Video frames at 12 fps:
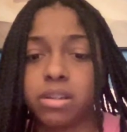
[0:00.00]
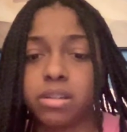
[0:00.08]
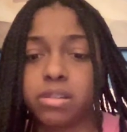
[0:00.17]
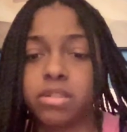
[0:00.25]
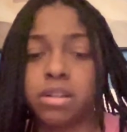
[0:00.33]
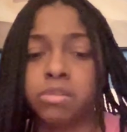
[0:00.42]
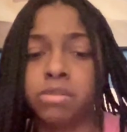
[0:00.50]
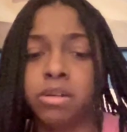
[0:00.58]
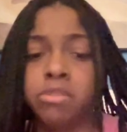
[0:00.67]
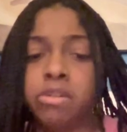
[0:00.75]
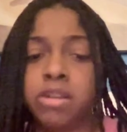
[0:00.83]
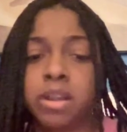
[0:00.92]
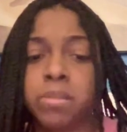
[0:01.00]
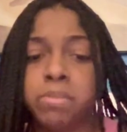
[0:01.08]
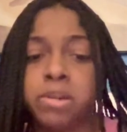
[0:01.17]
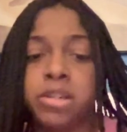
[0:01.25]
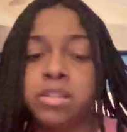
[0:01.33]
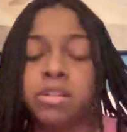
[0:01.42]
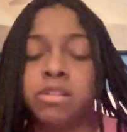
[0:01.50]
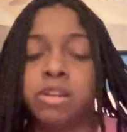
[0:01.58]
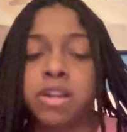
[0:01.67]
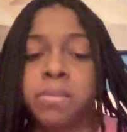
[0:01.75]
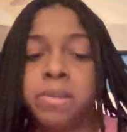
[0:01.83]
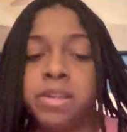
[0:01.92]
so don't look at please don't
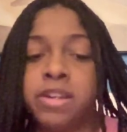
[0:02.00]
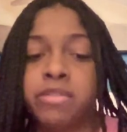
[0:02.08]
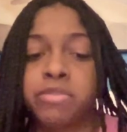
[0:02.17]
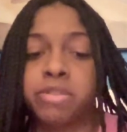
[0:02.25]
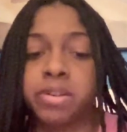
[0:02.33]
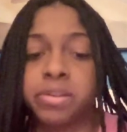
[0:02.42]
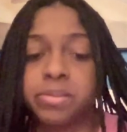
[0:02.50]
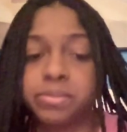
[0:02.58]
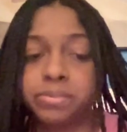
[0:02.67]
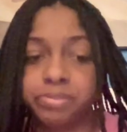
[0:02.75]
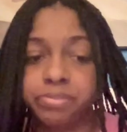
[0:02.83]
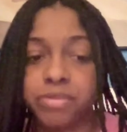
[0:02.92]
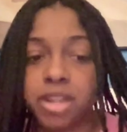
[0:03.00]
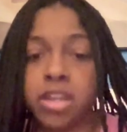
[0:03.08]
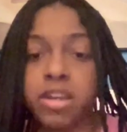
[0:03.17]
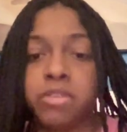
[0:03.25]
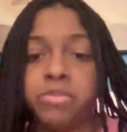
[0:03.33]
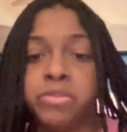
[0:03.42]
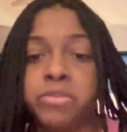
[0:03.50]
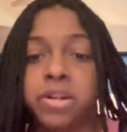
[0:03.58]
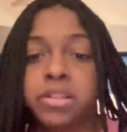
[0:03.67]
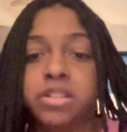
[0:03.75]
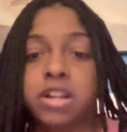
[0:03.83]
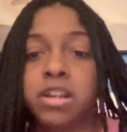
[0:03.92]
look at me different and if you
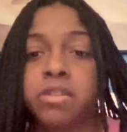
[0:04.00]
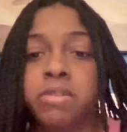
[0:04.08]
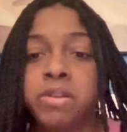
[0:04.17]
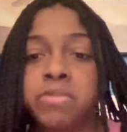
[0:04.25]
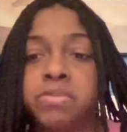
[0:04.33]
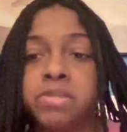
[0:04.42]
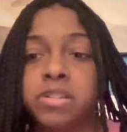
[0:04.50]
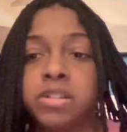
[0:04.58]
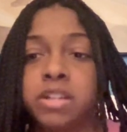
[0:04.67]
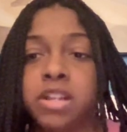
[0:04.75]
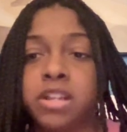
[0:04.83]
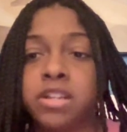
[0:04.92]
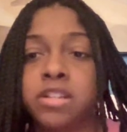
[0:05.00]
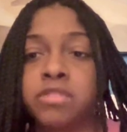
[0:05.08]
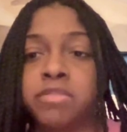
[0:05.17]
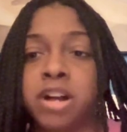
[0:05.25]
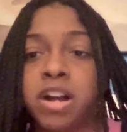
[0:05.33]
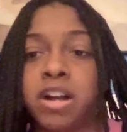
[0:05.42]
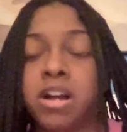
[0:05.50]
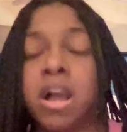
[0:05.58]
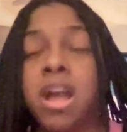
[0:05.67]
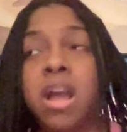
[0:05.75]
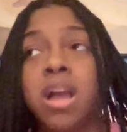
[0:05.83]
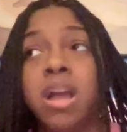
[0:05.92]
watched all the way to the end of this vlog
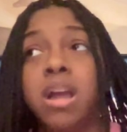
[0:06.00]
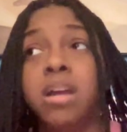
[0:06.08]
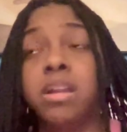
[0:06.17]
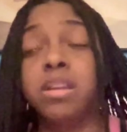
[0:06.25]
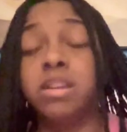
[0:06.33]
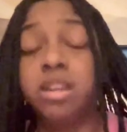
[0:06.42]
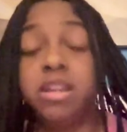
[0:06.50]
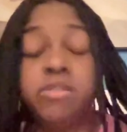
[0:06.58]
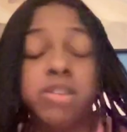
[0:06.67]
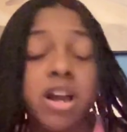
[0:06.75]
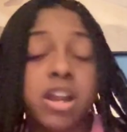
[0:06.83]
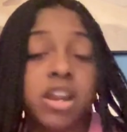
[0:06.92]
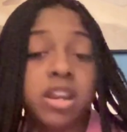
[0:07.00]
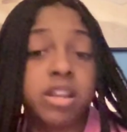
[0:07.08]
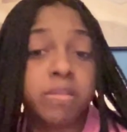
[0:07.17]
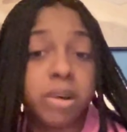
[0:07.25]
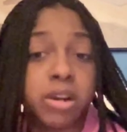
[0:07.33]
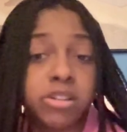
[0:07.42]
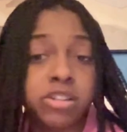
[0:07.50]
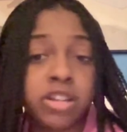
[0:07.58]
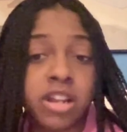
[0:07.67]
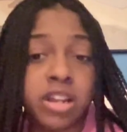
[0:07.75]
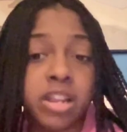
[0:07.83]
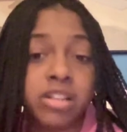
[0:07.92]
leave down any emoji
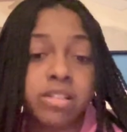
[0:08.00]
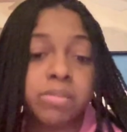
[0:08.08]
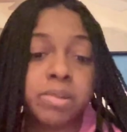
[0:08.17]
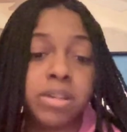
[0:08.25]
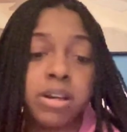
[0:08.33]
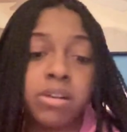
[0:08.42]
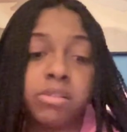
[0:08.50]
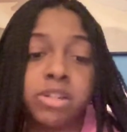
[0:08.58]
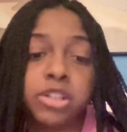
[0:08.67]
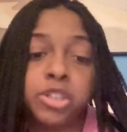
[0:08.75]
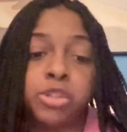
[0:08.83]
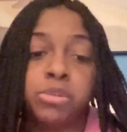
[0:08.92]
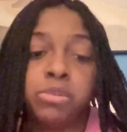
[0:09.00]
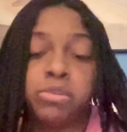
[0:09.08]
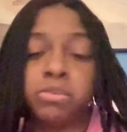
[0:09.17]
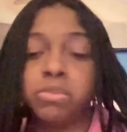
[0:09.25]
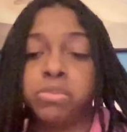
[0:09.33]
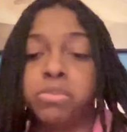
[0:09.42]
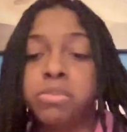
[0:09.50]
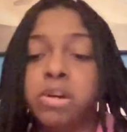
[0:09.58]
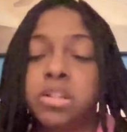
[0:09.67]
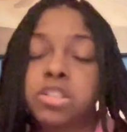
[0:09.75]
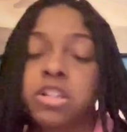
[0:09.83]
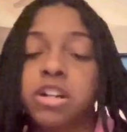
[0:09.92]
that lets me know that you
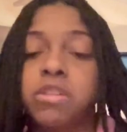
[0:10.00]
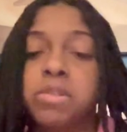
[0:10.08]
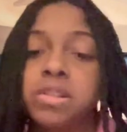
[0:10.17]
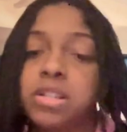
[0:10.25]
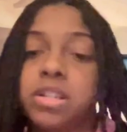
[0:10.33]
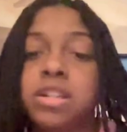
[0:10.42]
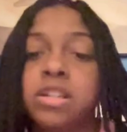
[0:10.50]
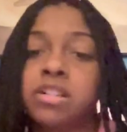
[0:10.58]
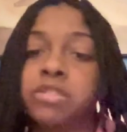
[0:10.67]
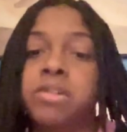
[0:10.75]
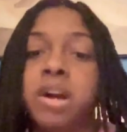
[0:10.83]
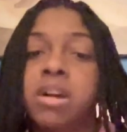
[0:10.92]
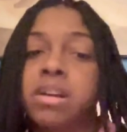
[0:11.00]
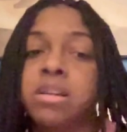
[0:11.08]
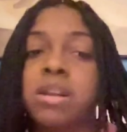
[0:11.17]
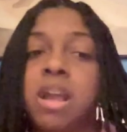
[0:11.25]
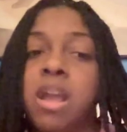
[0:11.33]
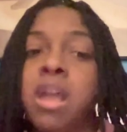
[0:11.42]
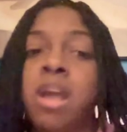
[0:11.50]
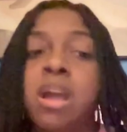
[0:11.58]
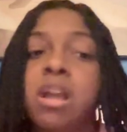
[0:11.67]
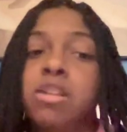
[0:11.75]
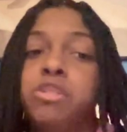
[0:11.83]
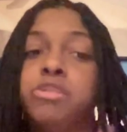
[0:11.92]
watched all the way to the end of this vlog and that
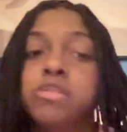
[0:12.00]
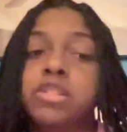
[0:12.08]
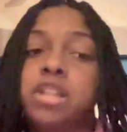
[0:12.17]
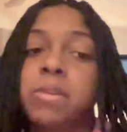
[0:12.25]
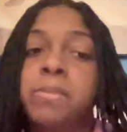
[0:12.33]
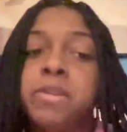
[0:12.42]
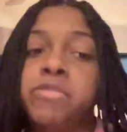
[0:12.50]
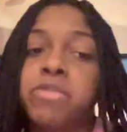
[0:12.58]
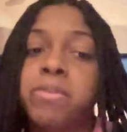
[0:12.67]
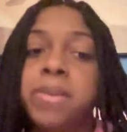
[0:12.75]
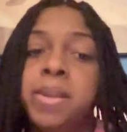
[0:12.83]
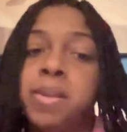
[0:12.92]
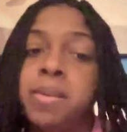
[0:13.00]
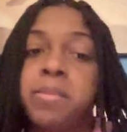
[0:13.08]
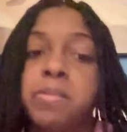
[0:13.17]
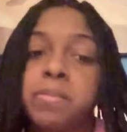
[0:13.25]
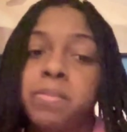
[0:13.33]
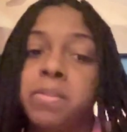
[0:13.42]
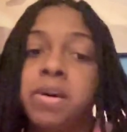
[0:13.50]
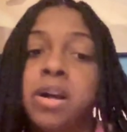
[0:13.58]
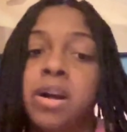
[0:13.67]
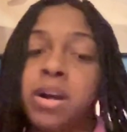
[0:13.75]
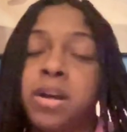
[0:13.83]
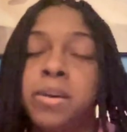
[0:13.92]
you accept me for me
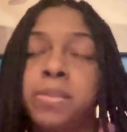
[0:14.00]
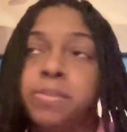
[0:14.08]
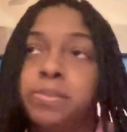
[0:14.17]
um,